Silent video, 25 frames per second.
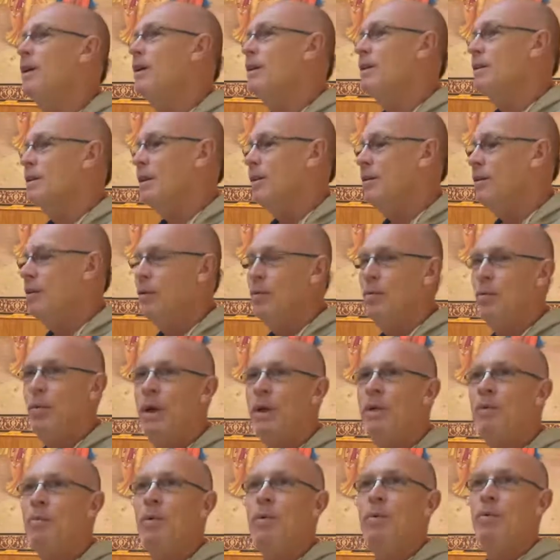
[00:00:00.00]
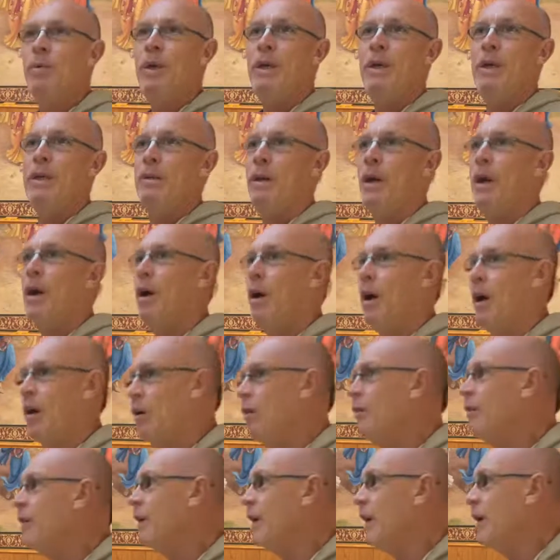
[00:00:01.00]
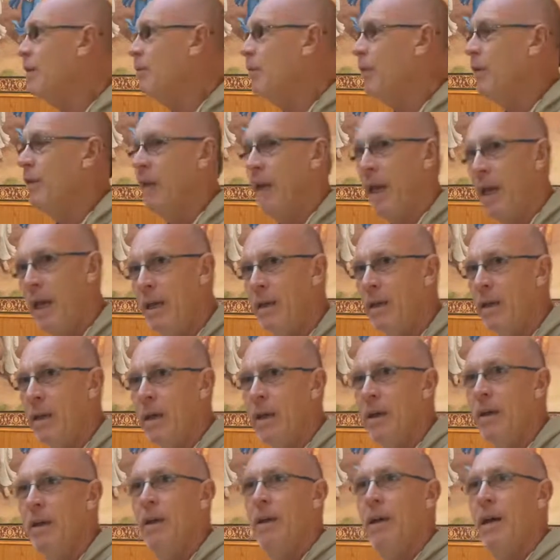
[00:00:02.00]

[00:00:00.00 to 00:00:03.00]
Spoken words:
So that when we are overcome with anger,